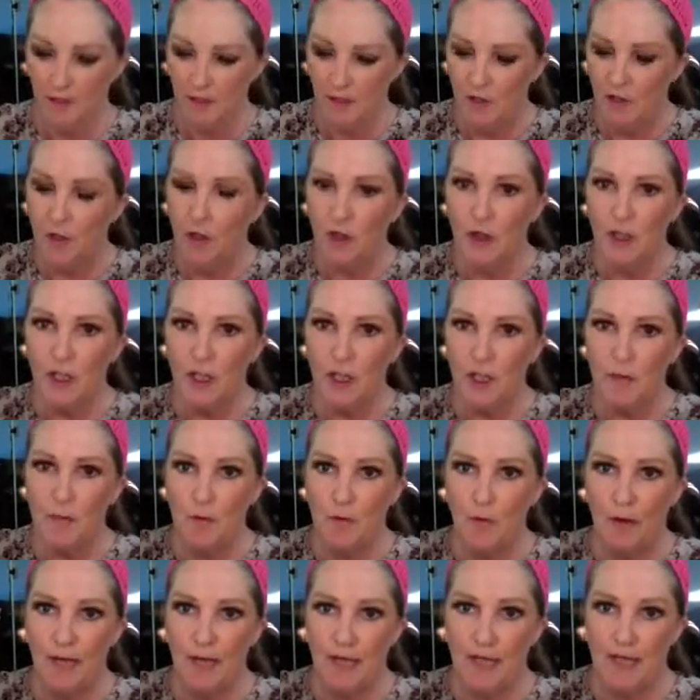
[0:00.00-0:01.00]
they're not as
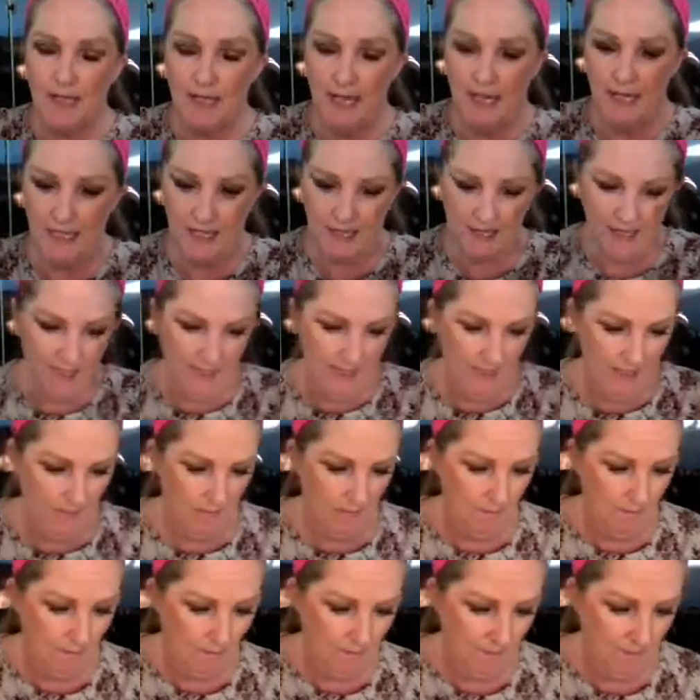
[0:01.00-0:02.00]
shimmery as they
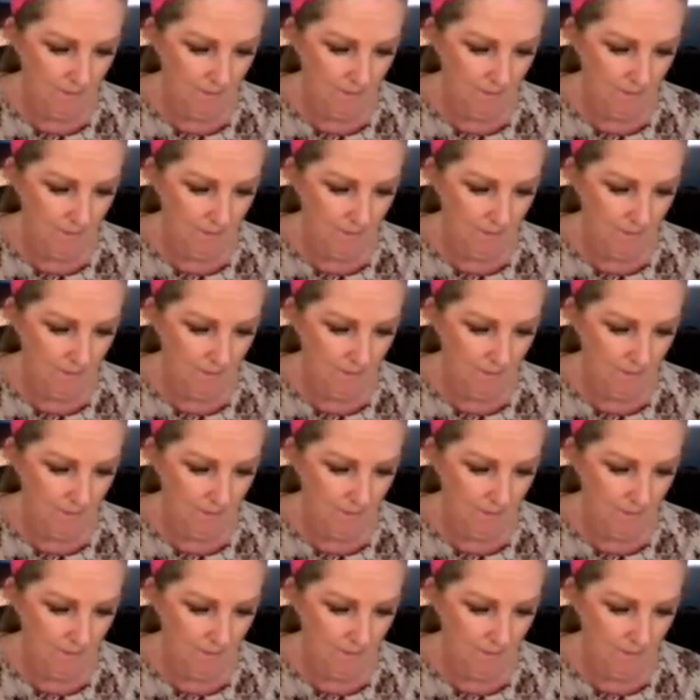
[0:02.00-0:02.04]
seem.